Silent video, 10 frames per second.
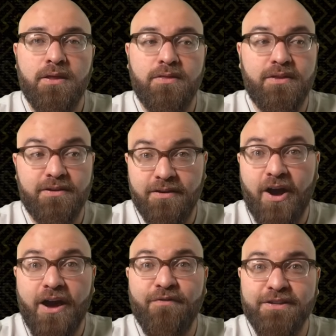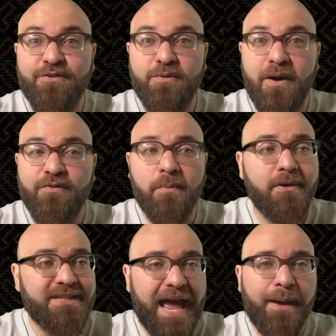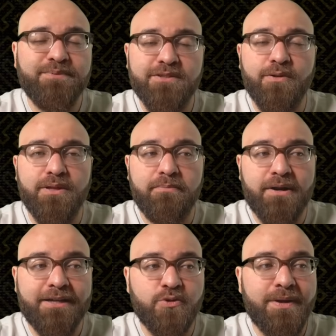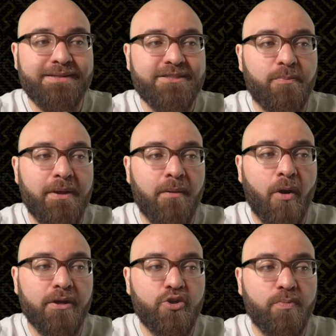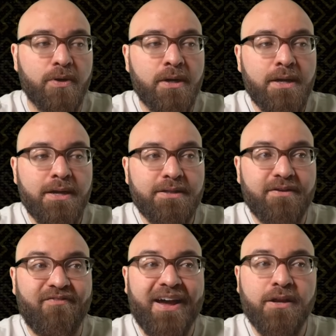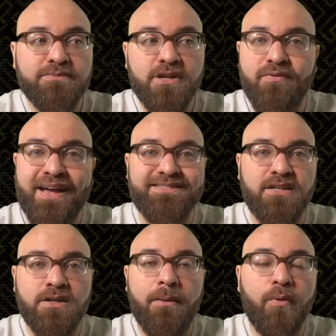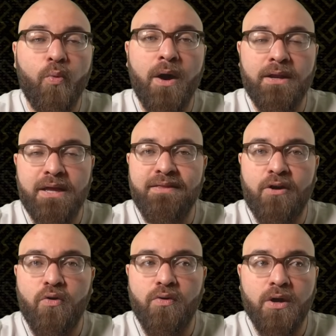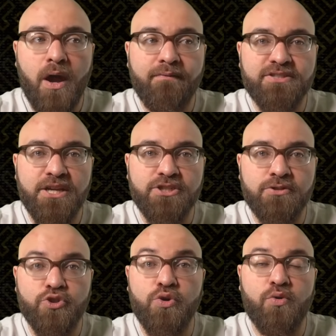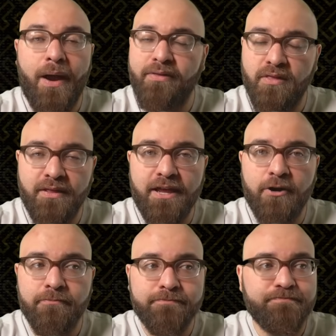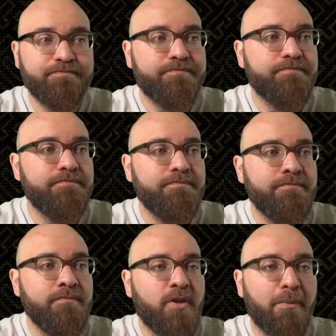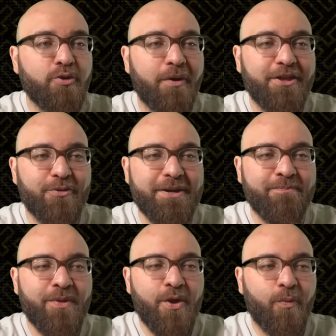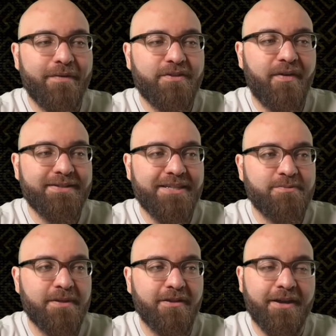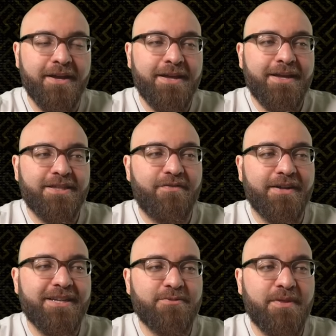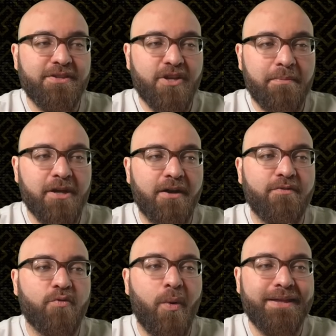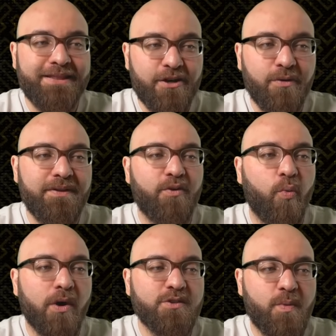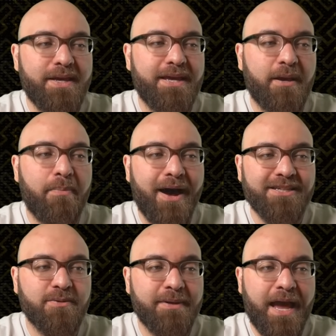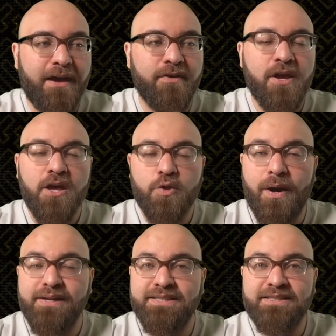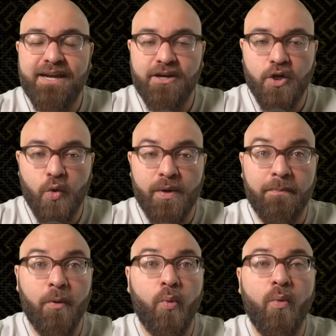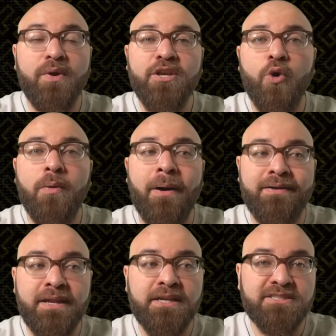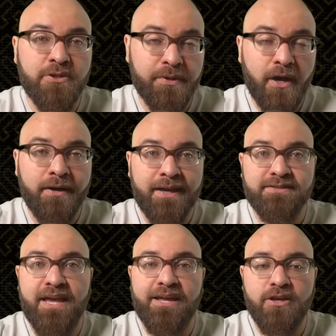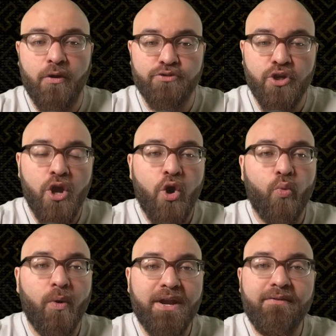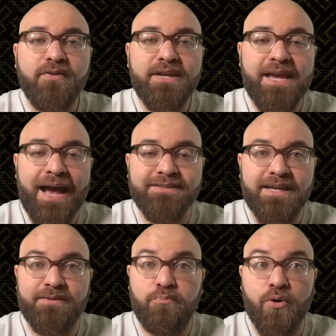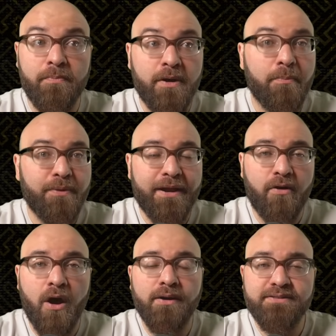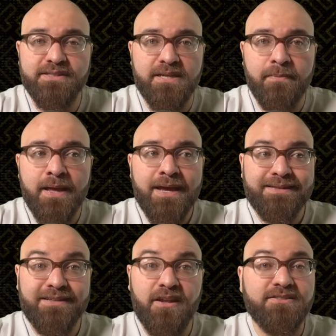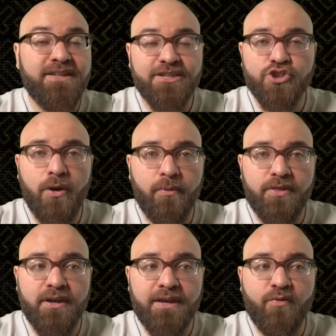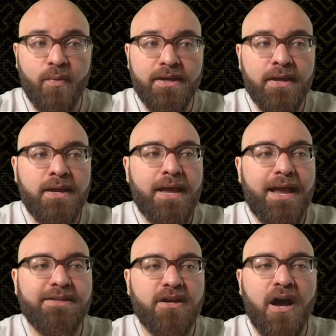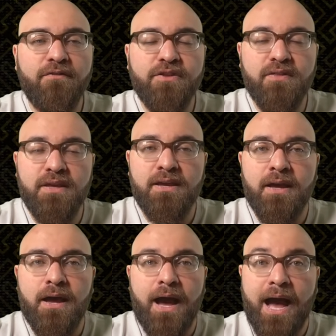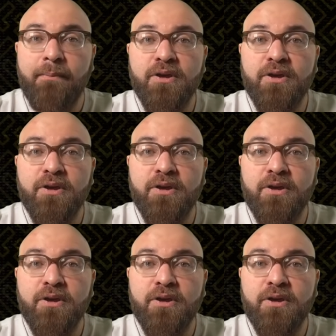the offense for the Buffalo Bills? Absolutely. But I do anticipate Amari Cooper to find himself as the number one in that overall conversation sooner rather than later. Number 23, we have DeVonta Smith. Look, DeVonta Smith is coming off of quite literally the worst week he could possibly have throughout his entire career. But what we know about Nick Sirianni as a head coach, whenever he has a premier player on his team that does not show up within a given week, it's often the I'm